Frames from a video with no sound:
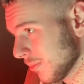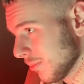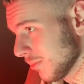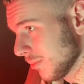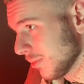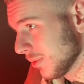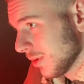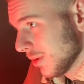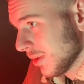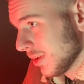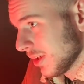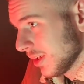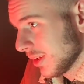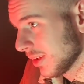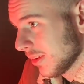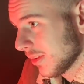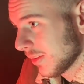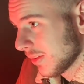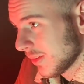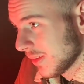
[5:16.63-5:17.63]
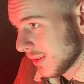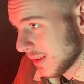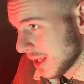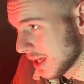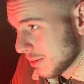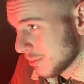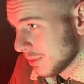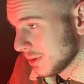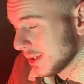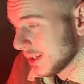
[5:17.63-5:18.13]
building the
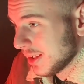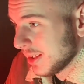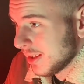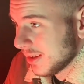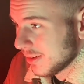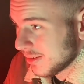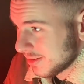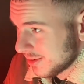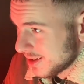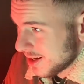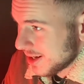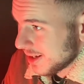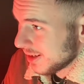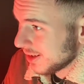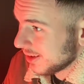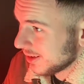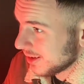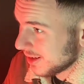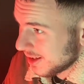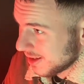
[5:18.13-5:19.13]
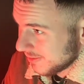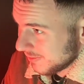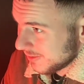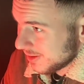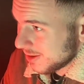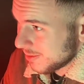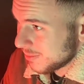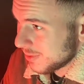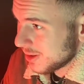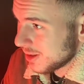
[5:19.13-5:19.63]
Lamborghini Cyan
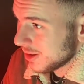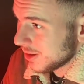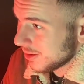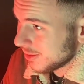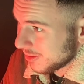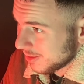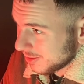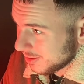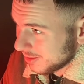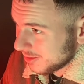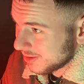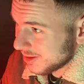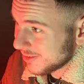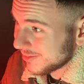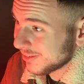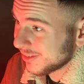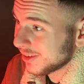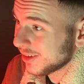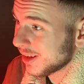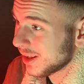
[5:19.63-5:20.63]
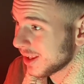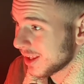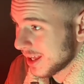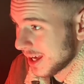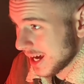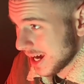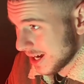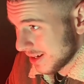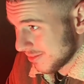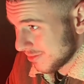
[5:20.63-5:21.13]
FKP 37
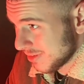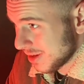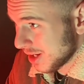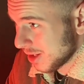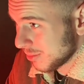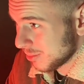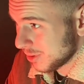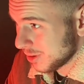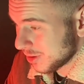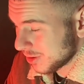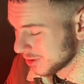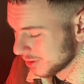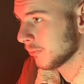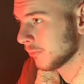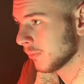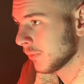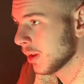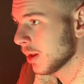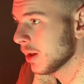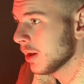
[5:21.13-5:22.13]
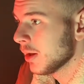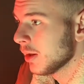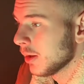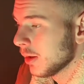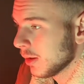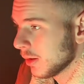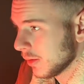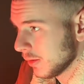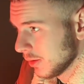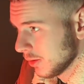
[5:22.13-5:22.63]
out of nanoblock.
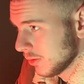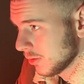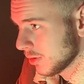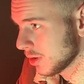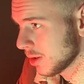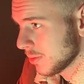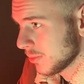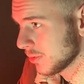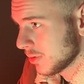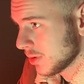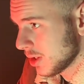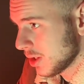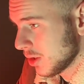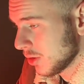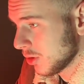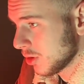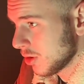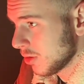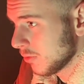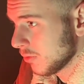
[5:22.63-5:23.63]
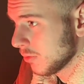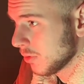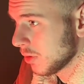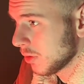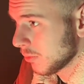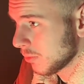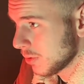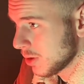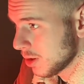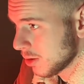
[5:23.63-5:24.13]
This time starting off with
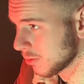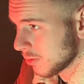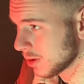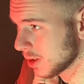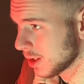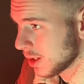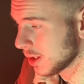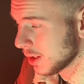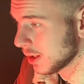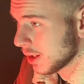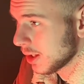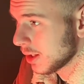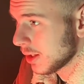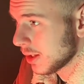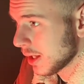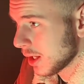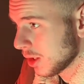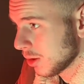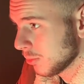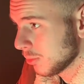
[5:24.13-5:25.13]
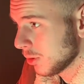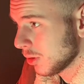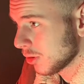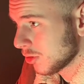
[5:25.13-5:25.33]
recreating a nanoblock